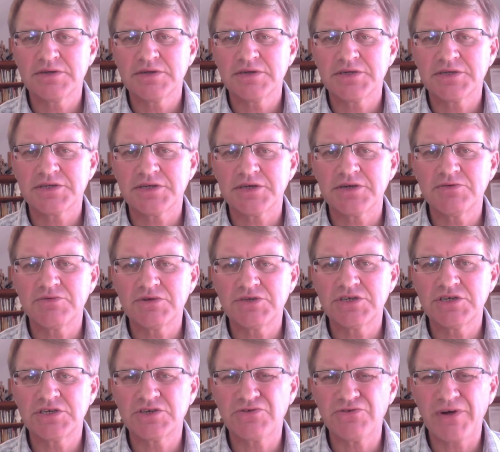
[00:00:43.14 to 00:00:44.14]
so which
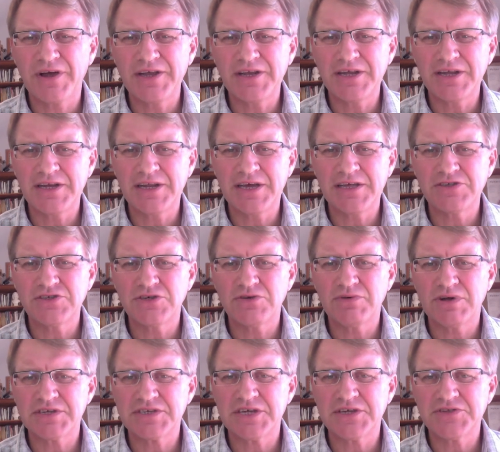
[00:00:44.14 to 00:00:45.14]
has greatly led
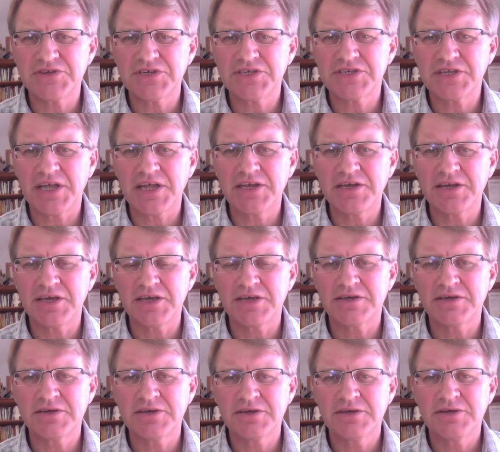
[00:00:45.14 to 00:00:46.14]
to us understanding
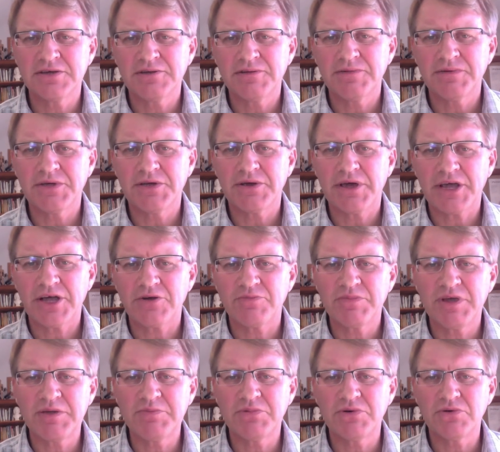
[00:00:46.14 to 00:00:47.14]
you know, how
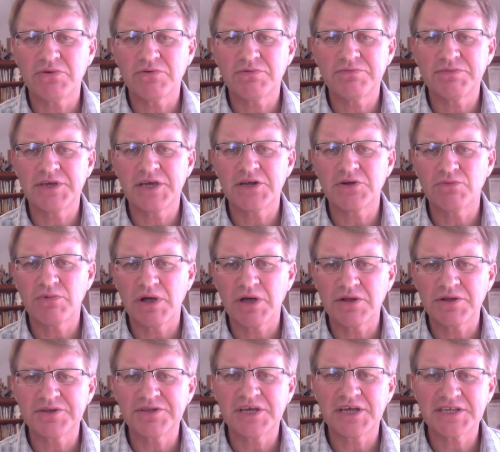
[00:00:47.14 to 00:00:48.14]
people get well
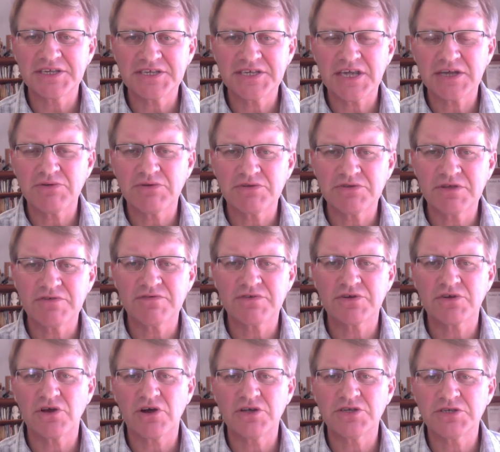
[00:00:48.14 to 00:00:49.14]
and get sick with
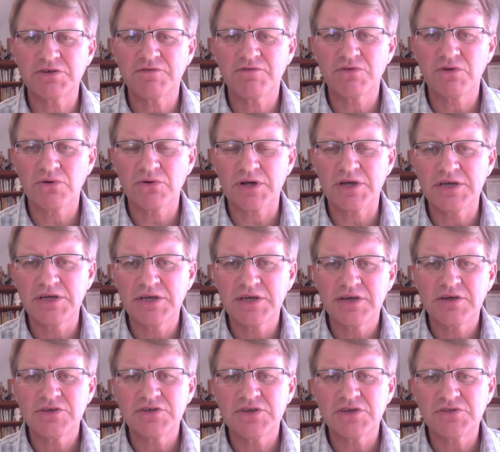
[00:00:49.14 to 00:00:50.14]
different kinds of flora.
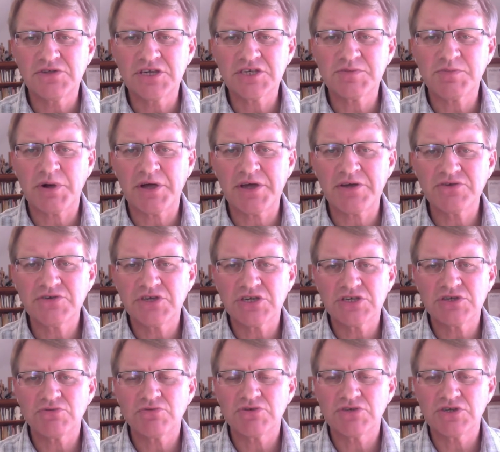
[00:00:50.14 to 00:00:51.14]
So
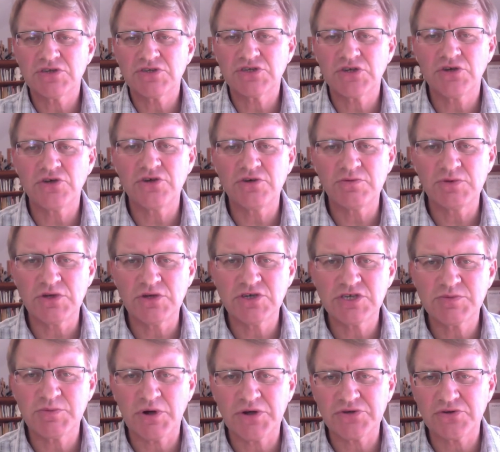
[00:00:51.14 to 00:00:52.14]
dysbiosis was a term
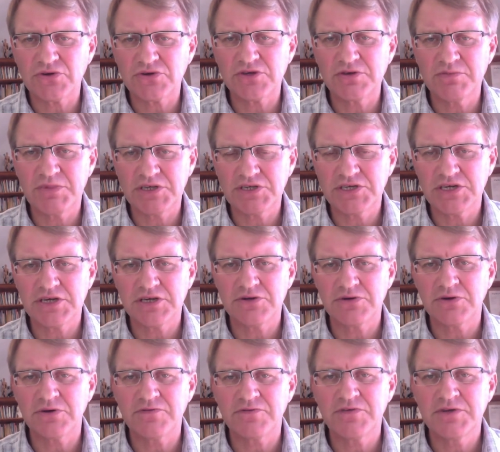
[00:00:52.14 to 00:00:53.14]
used by Dr.
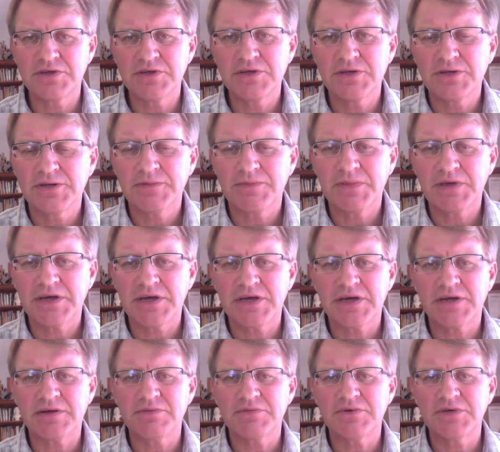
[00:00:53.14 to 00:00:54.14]
Metchnikoff,
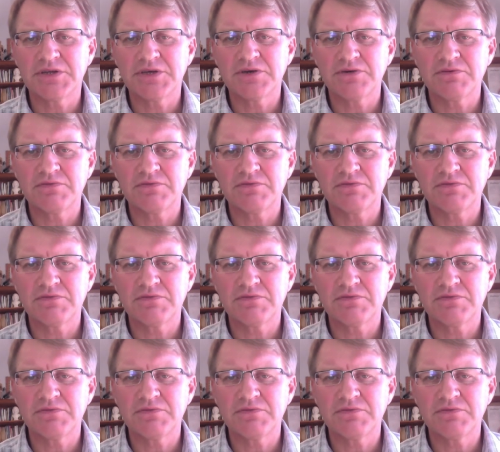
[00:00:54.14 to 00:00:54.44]
uh, you know,